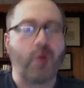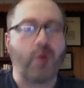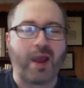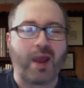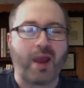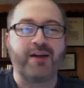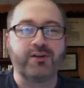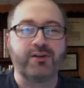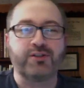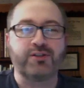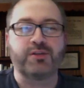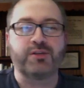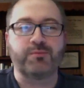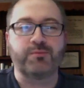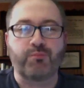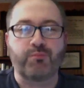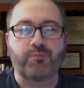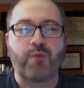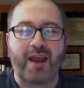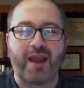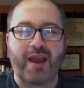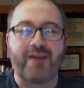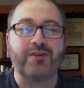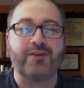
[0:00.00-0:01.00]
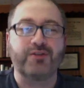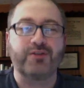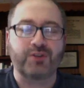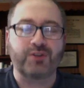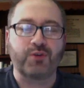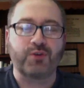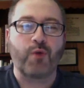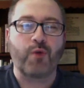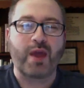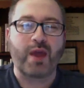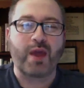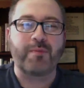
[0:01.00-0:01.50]
Anderson,
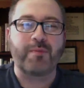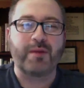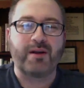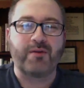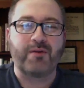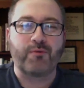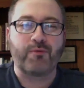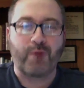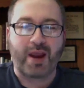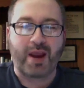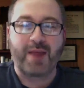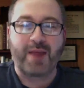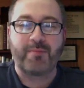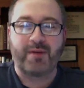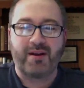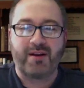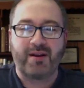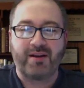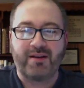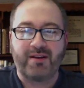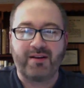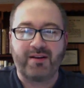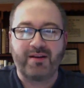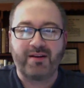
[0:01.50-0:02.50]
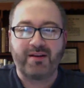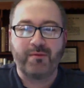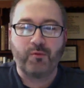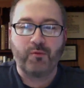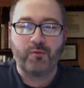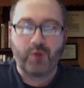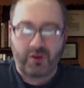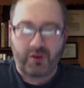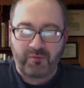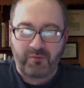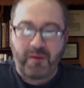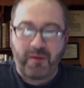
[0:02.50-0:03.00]
Wakeman, and Rabin
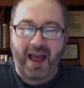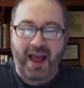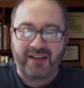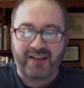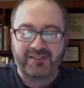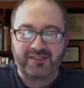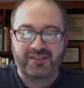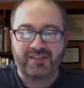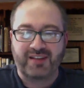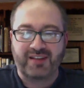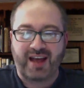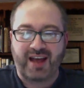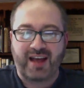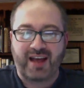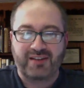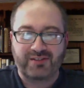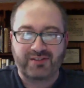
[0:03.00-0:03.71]
would have passed the test.